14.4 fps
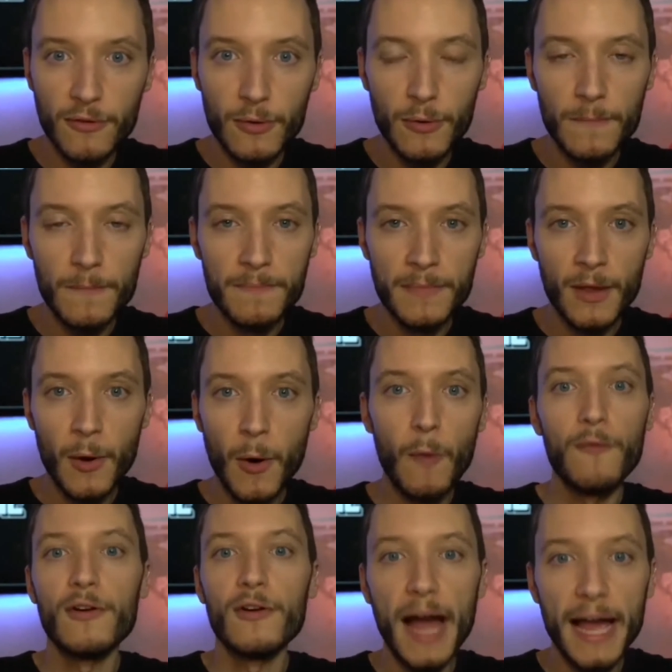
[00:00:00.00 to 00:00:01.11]
to
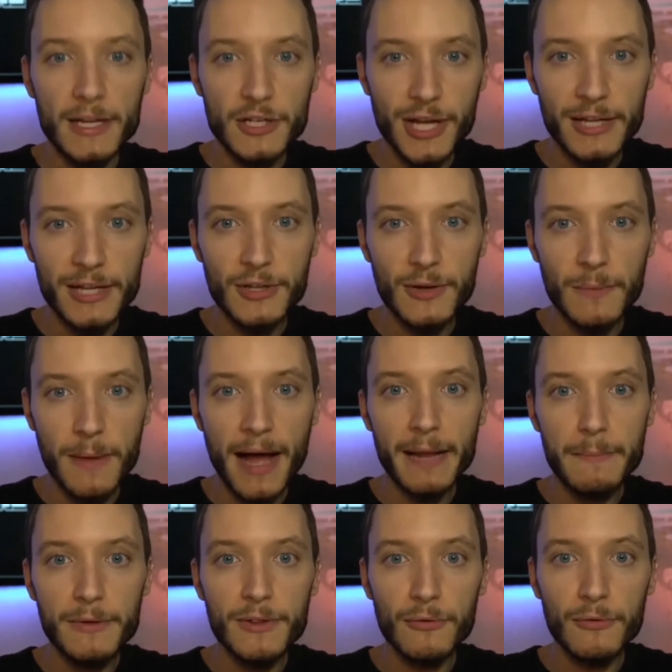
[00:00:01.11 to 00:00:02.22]
overnight change their
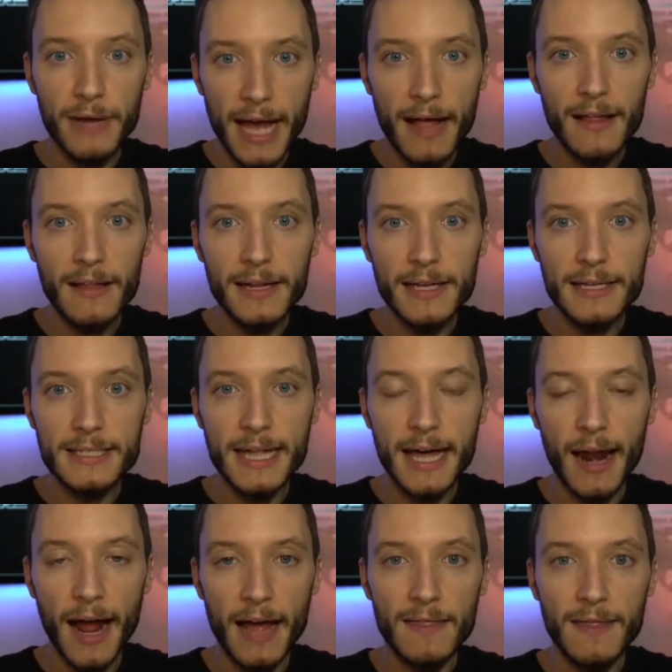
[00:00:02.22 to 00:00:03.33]
mind, but the reality is
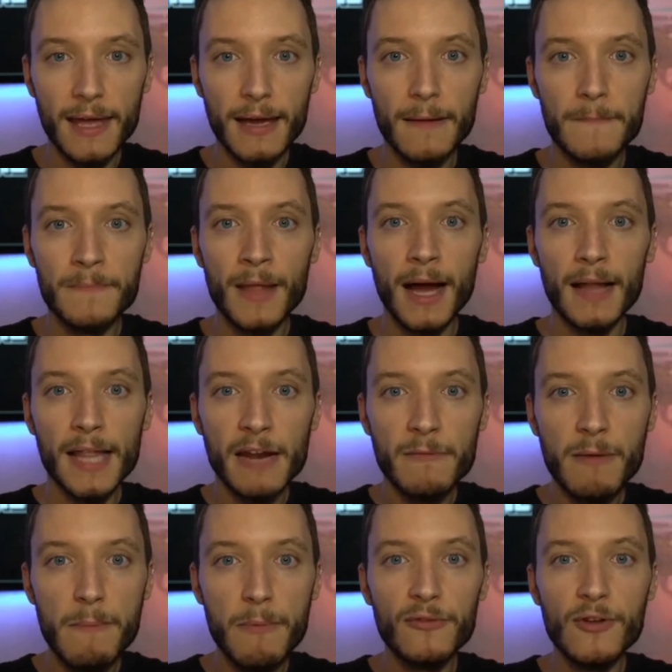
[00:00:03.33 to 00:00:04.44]
that I think a lot
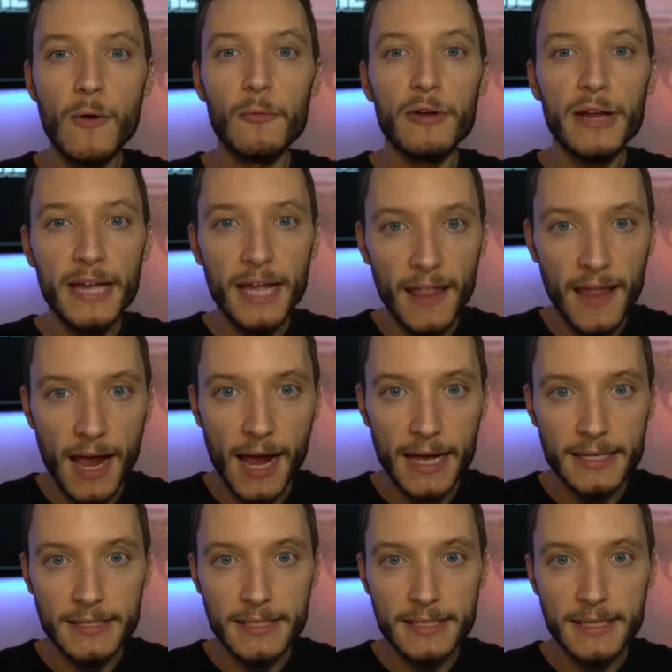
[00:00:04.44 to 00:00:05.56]
of people don't
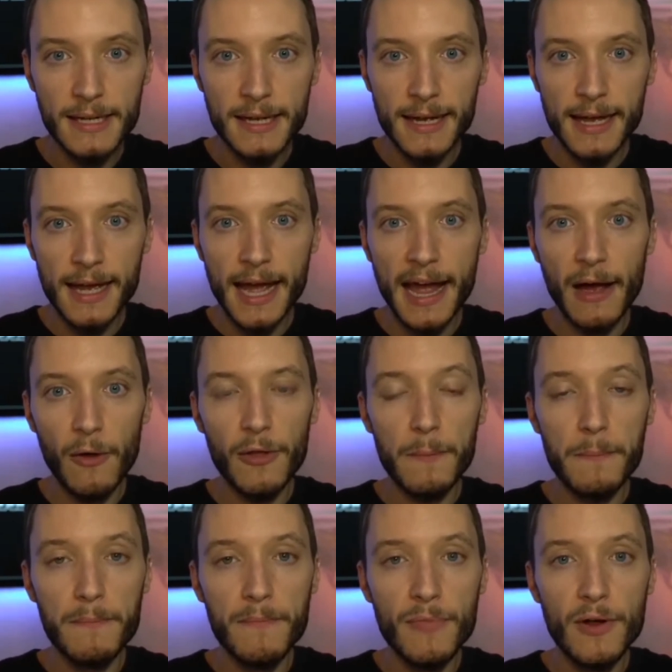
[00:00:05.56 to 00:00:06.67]
realize how
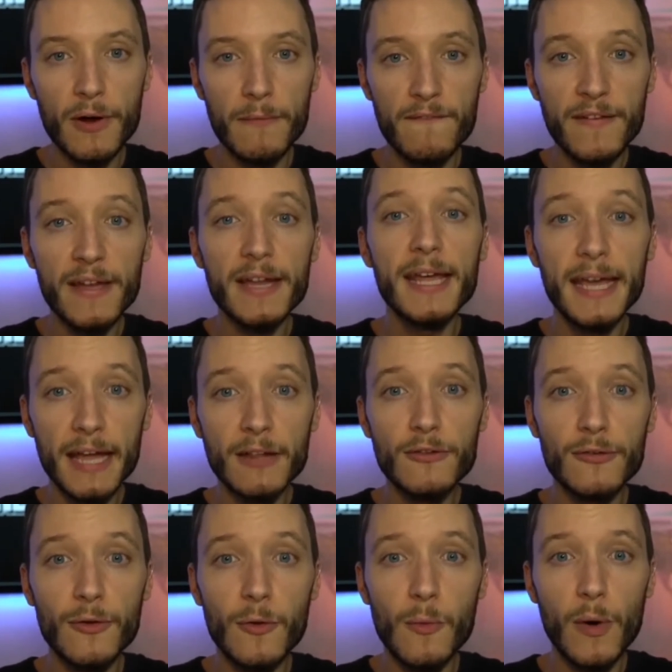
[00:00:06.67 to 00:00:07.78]
they're feeding
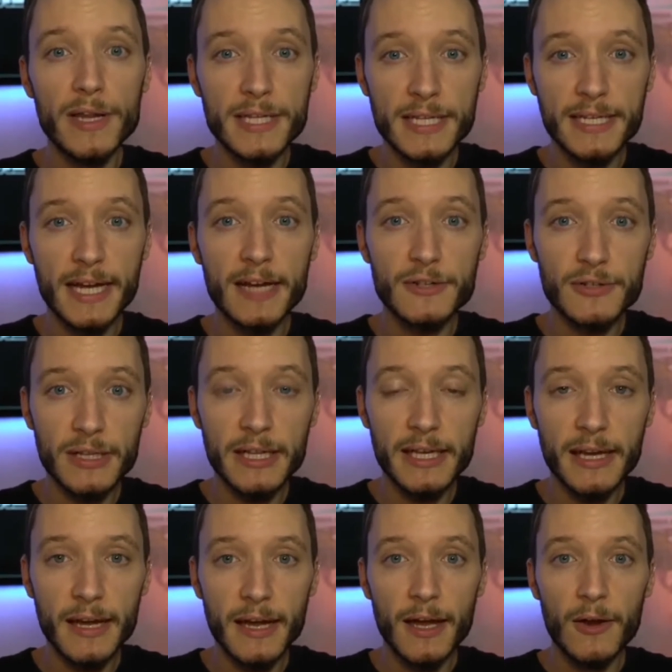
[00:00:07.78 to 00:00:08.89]
into what is
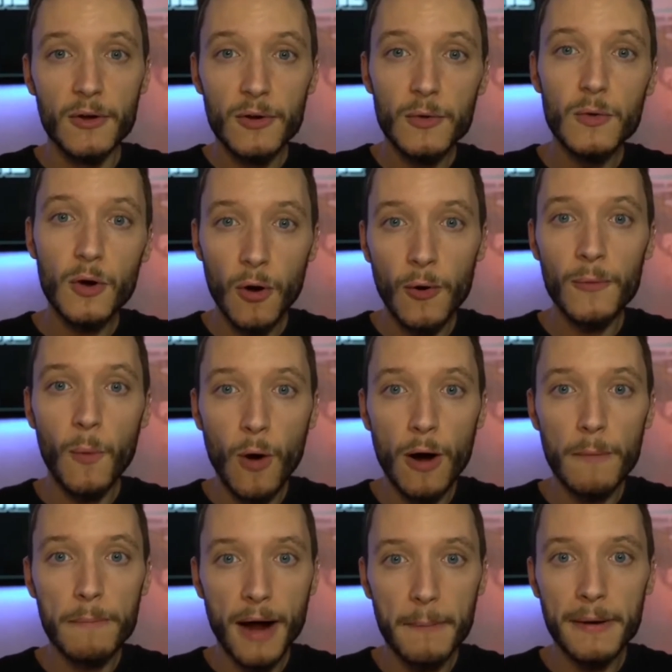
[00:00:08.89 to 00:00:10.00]
essentially new Cold
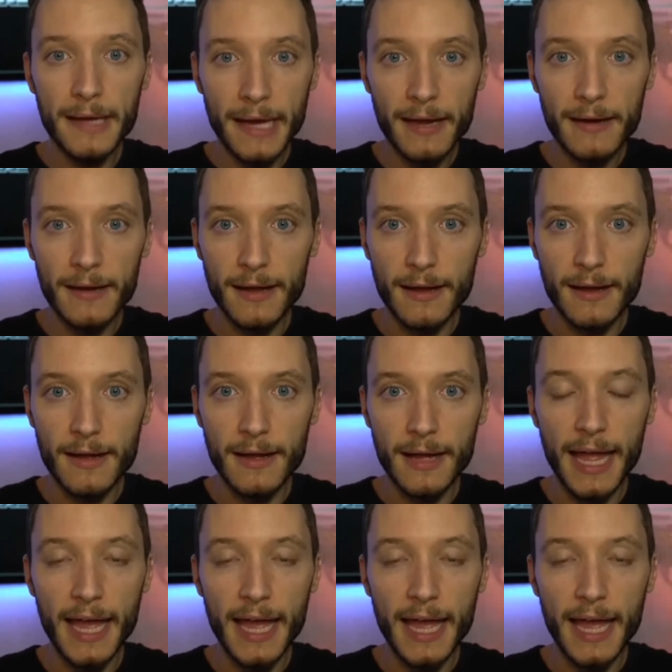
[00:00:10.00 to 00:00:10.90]
War propaganda.